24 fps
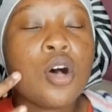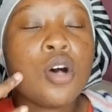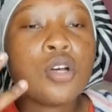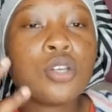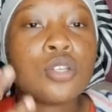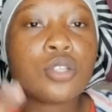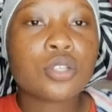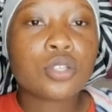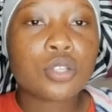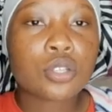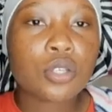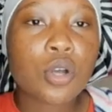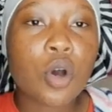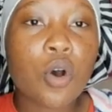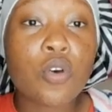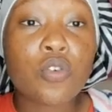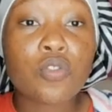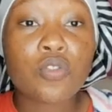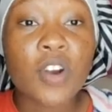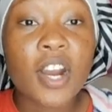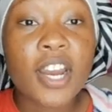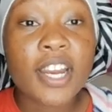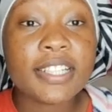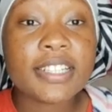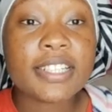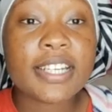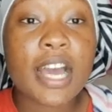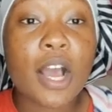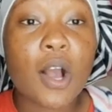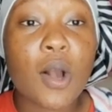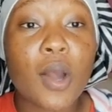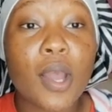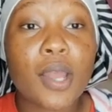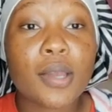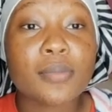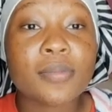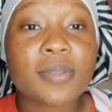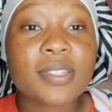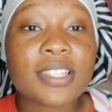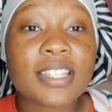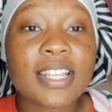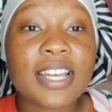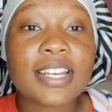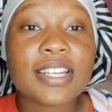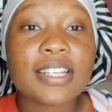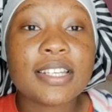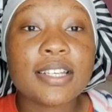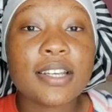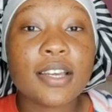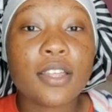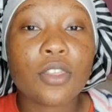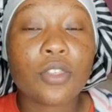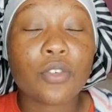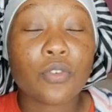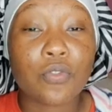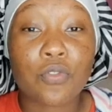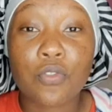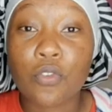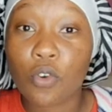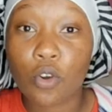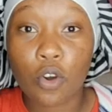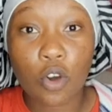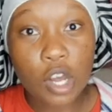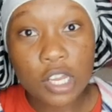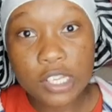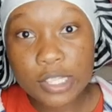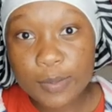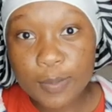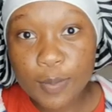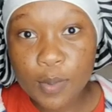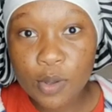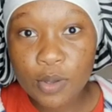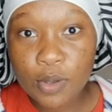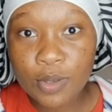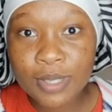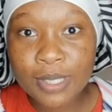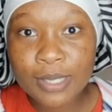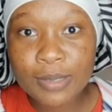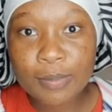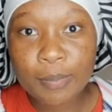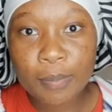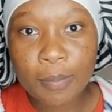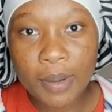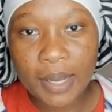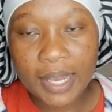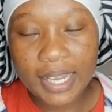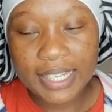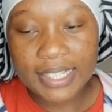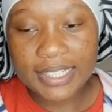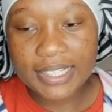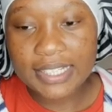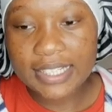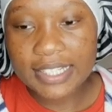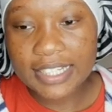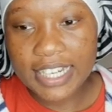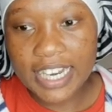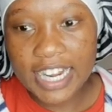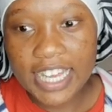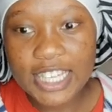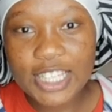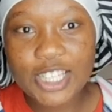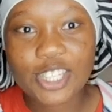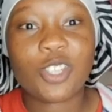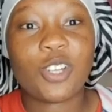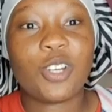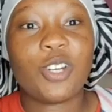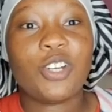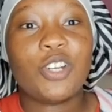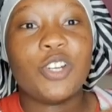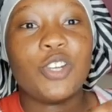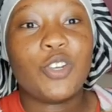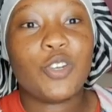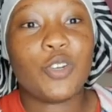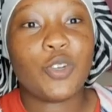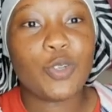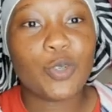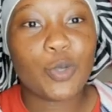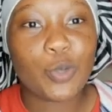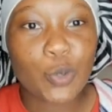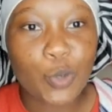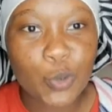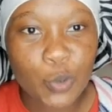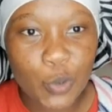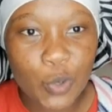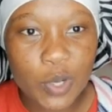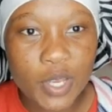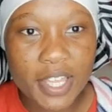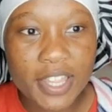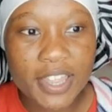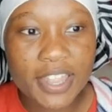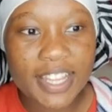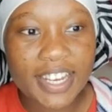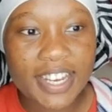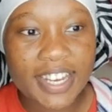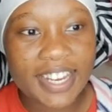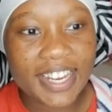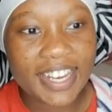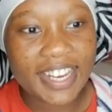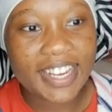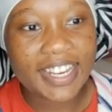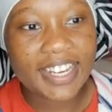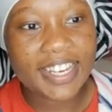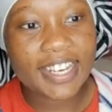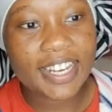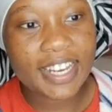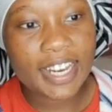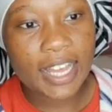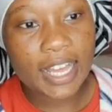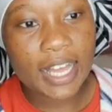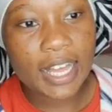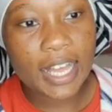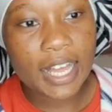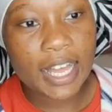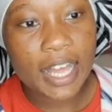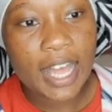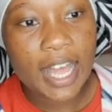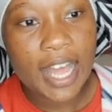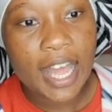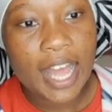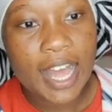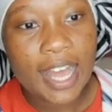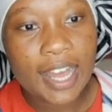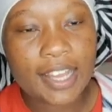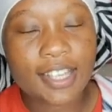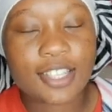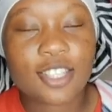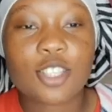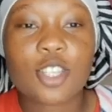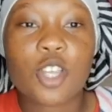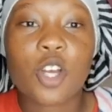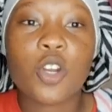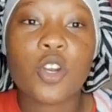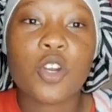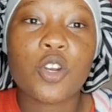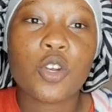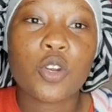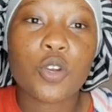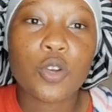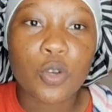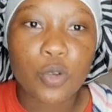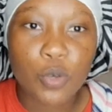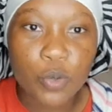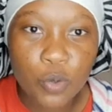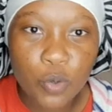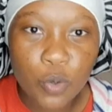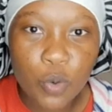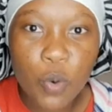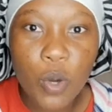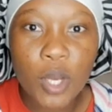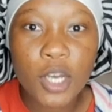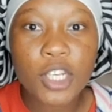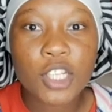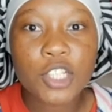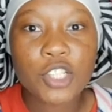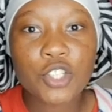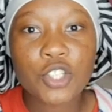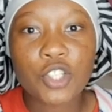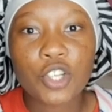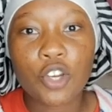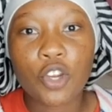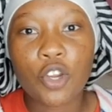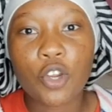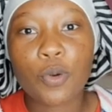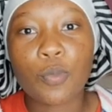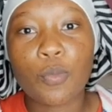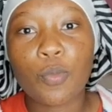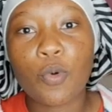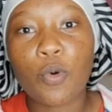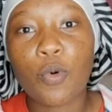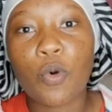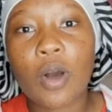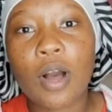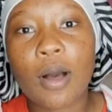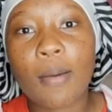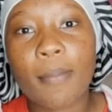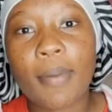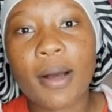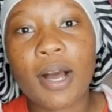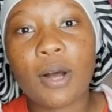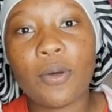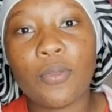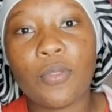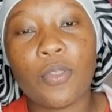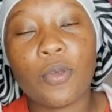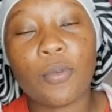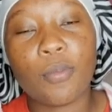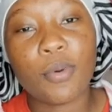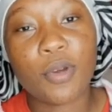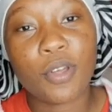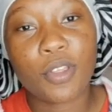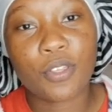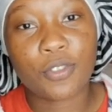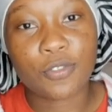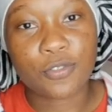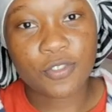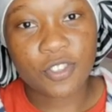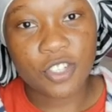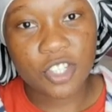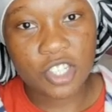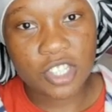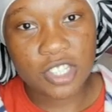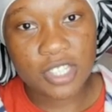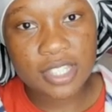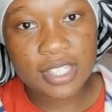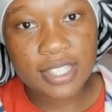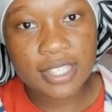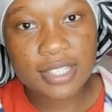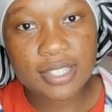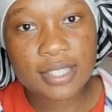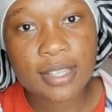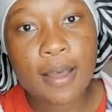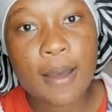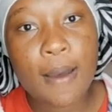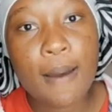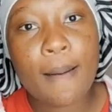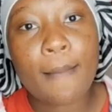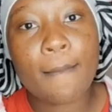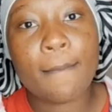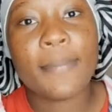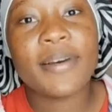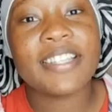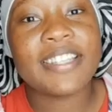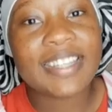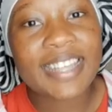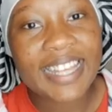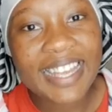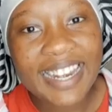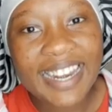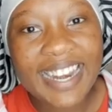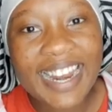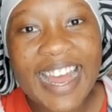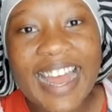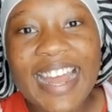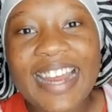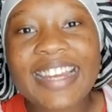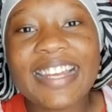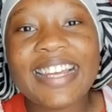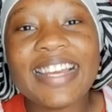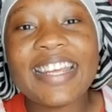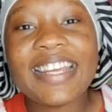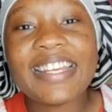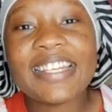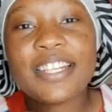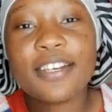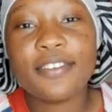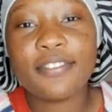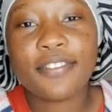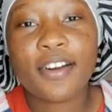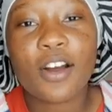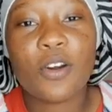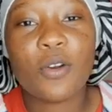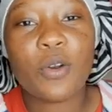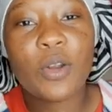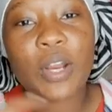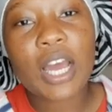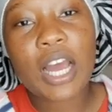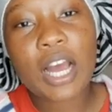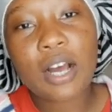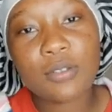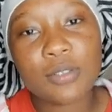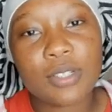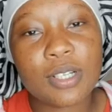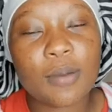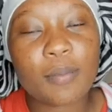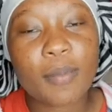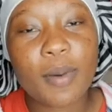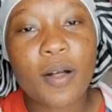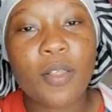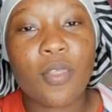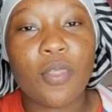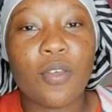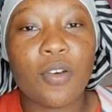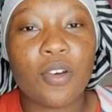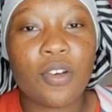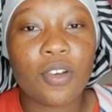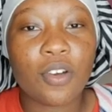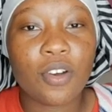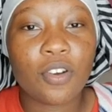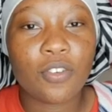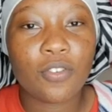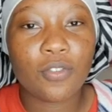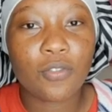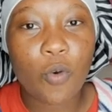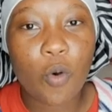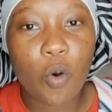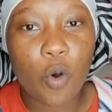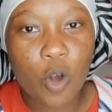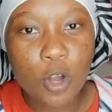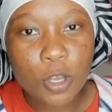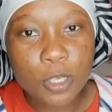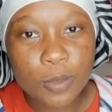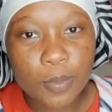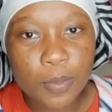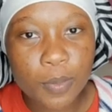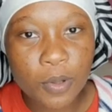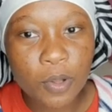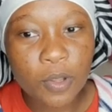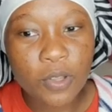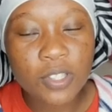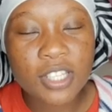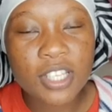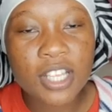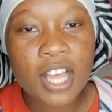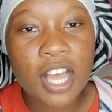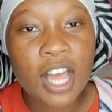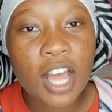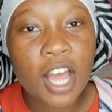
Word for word: so right now i am studying the four gospels but now i started in luke and then late like i started in luke wanting to learn more about the birth of jesus but then i later found out about the four gospels